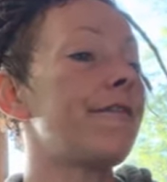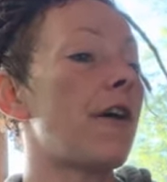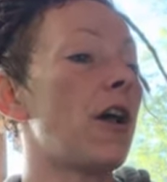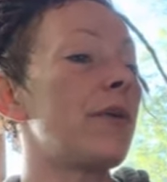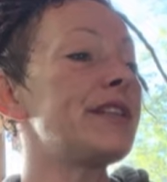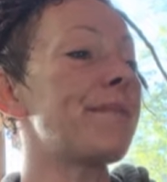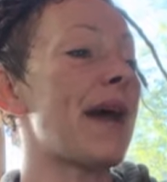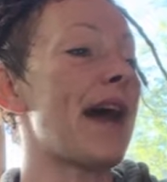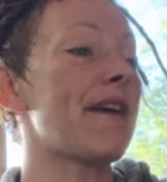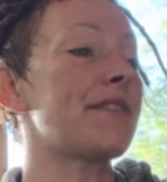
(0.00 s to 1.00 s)
following the
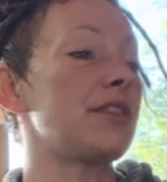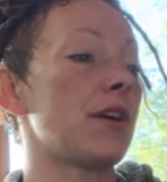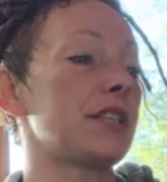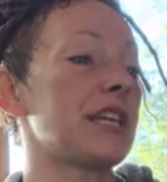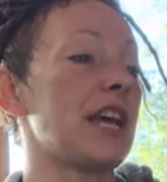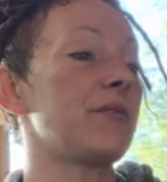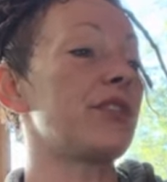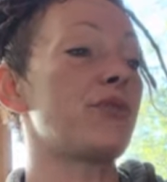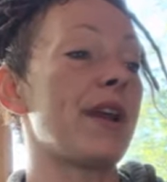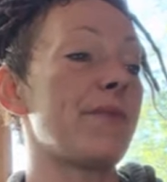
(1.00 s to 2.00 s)
path, as Jung said,
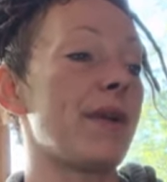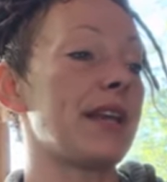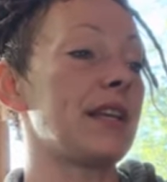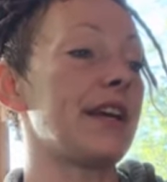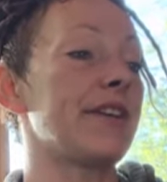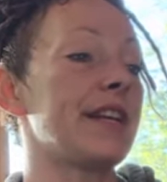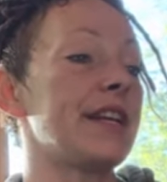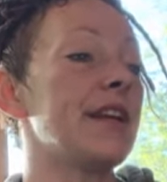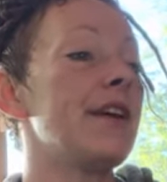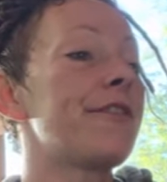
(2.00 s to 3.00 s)
with great regularity.